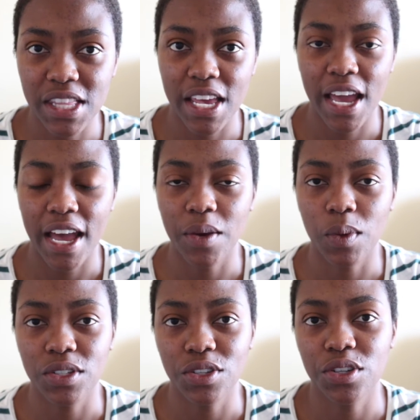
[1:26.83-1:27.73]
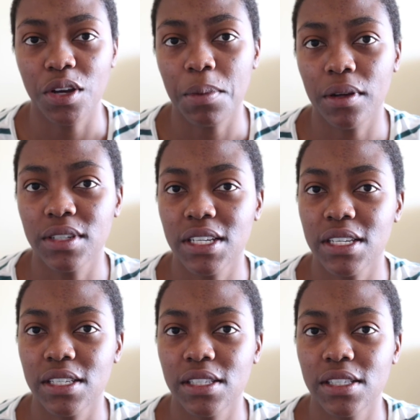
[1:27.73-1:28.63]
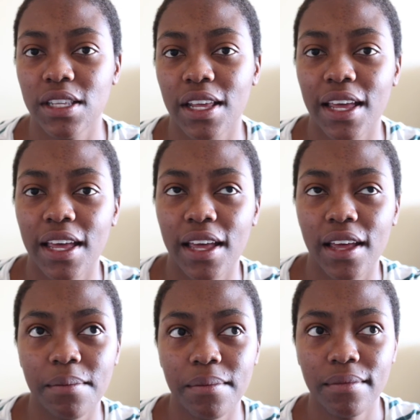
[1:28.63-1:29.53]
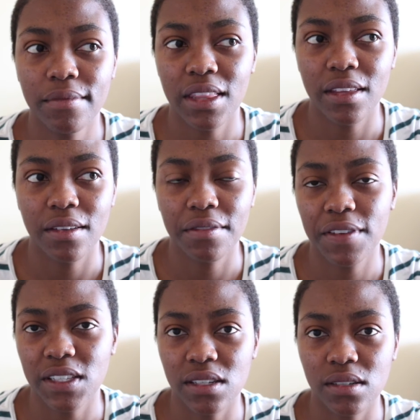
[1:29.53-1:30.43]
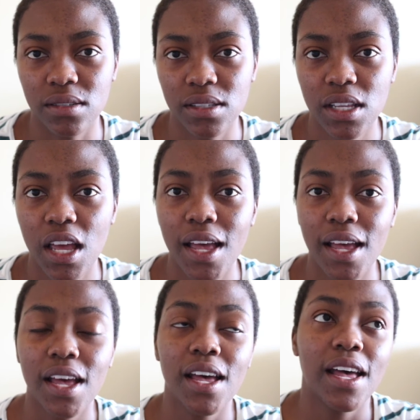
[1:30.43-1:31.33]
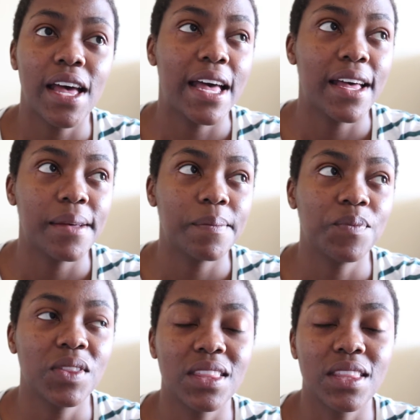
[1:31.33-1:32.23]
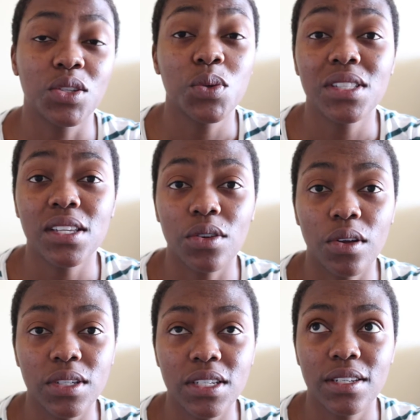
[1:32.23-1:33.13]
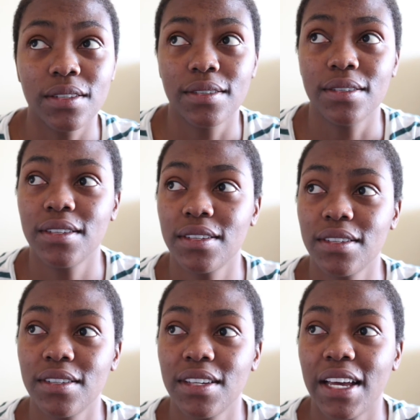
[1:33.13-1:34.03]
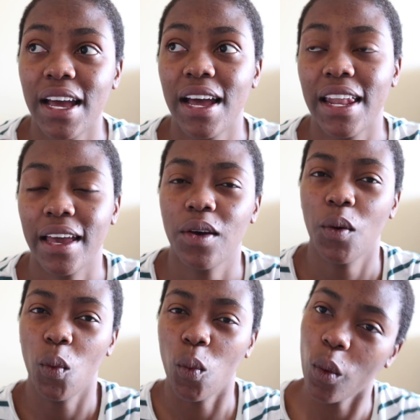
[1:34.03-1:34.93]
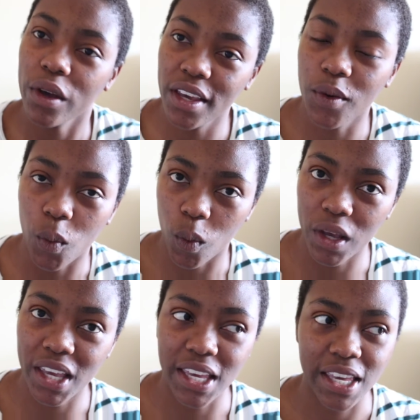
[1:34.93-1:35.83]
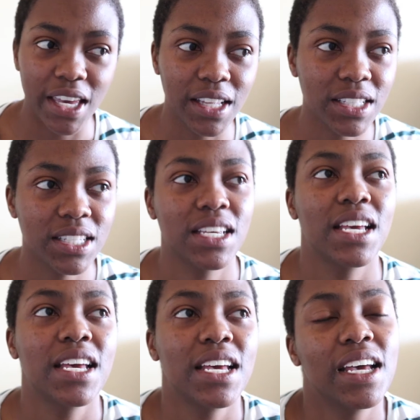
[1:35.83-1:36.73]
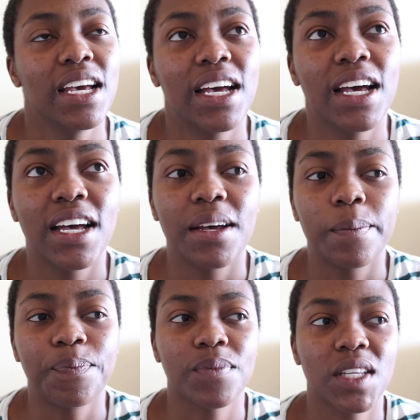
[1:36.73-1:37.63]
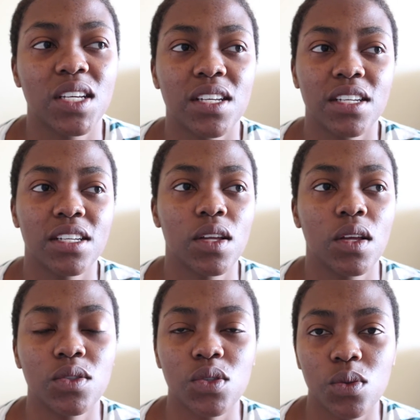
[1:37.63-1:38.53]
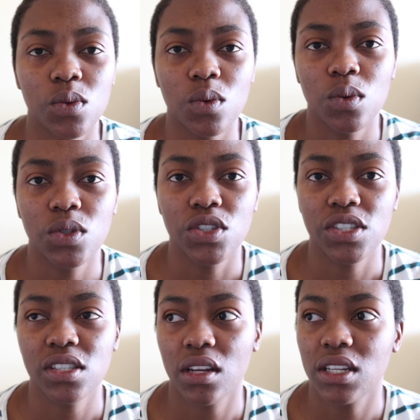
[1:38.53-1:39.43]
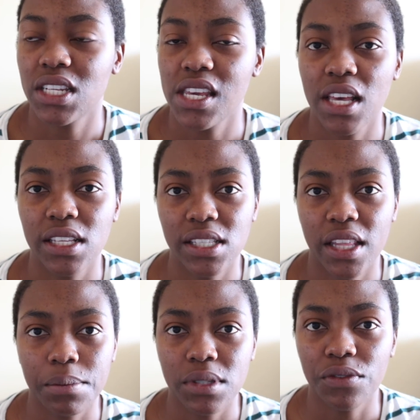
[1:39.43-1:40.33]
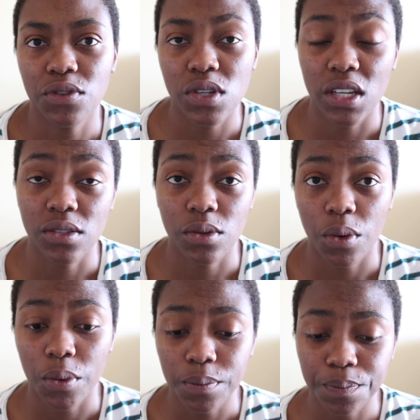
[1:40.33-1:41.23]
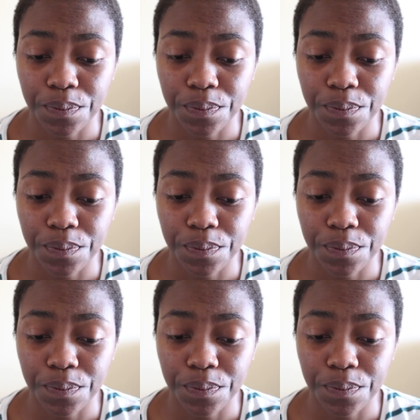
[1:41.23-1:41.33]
thing I want to talk about is the physicals. The twins are not like walking yet, and so Go just started taking steps a few days ago.